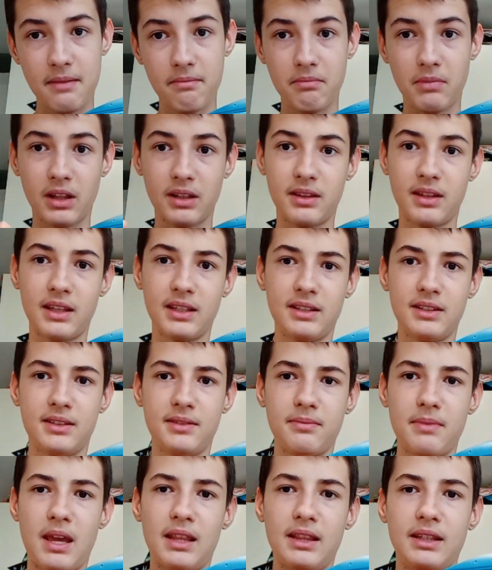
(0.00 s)
But
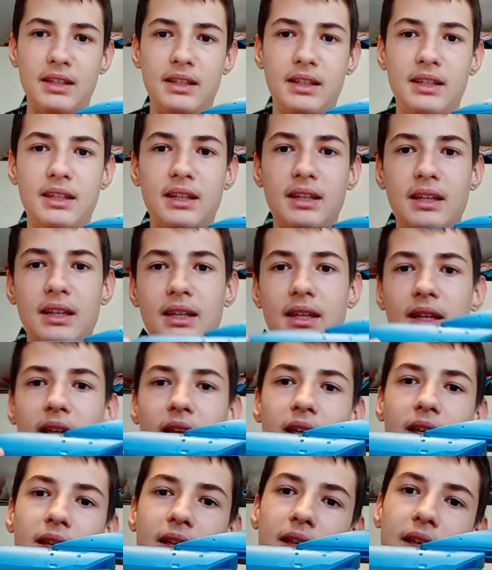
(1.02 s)
that's mainly,
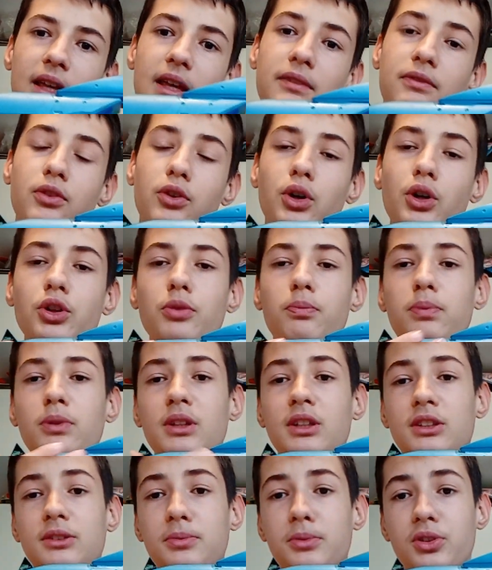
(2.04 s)
if you're going to
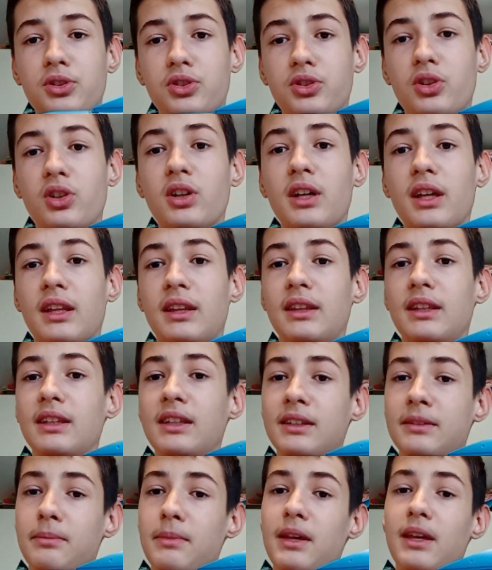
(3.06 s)
put a small stock, at
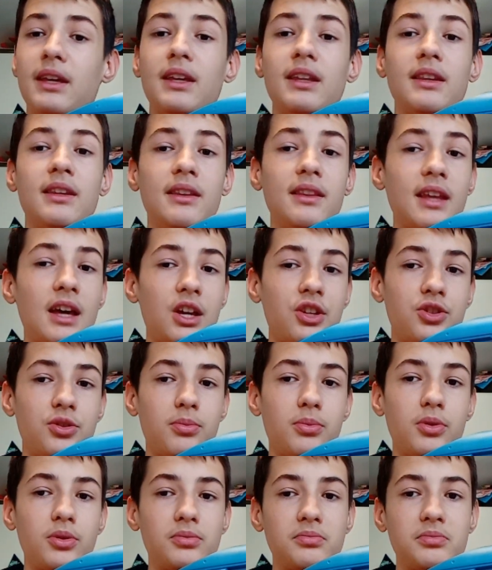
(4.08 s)
least make it
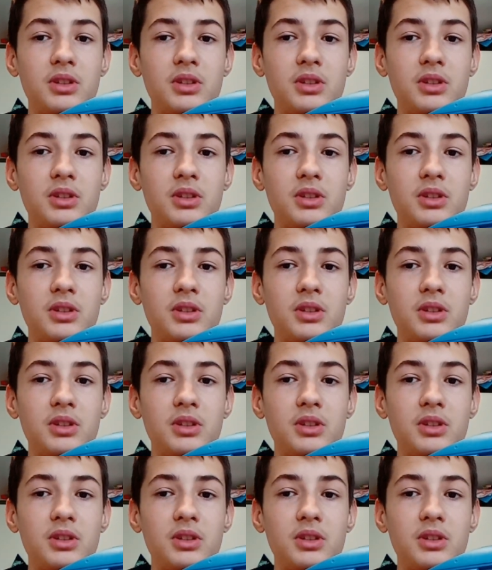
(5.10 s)
detachable.